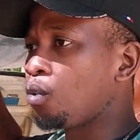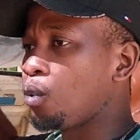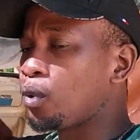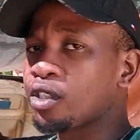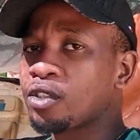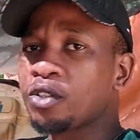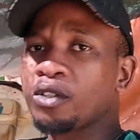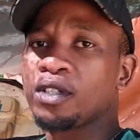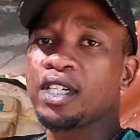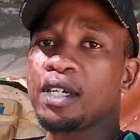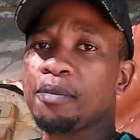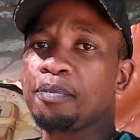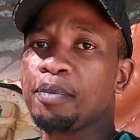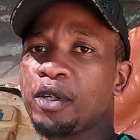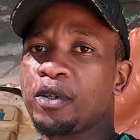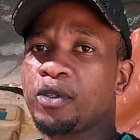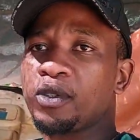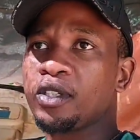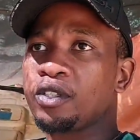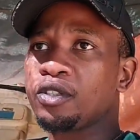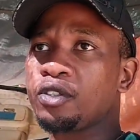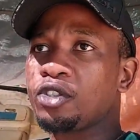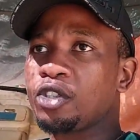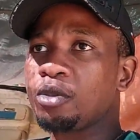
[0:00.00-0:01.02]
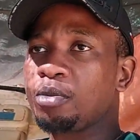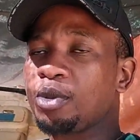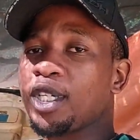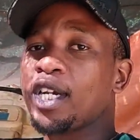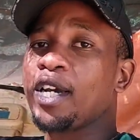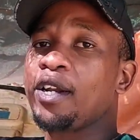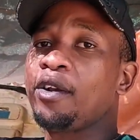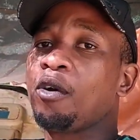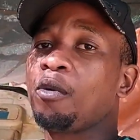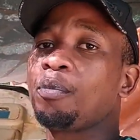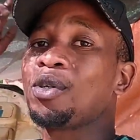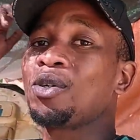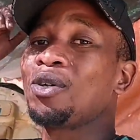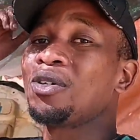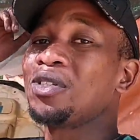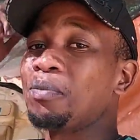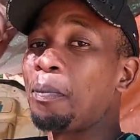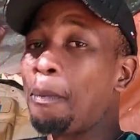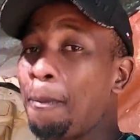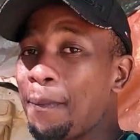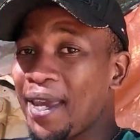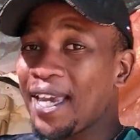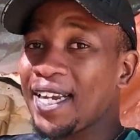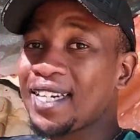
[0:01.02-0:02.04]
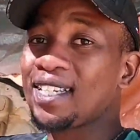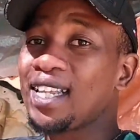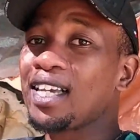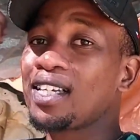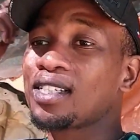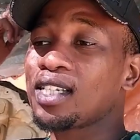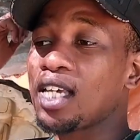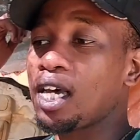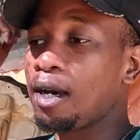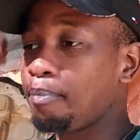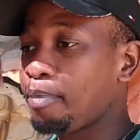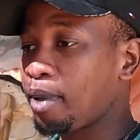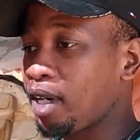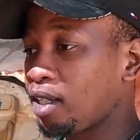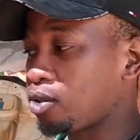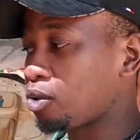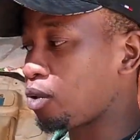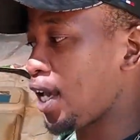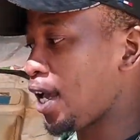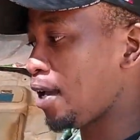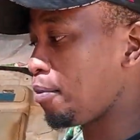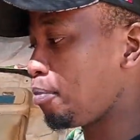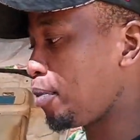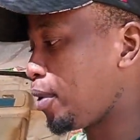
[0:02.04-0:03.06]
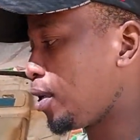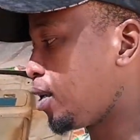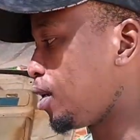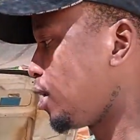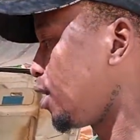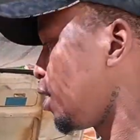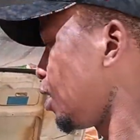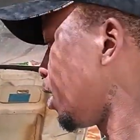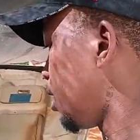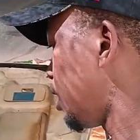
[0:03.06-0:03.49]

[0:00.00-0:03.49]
which is going to be on the YouTube channel, because big things are about to happen.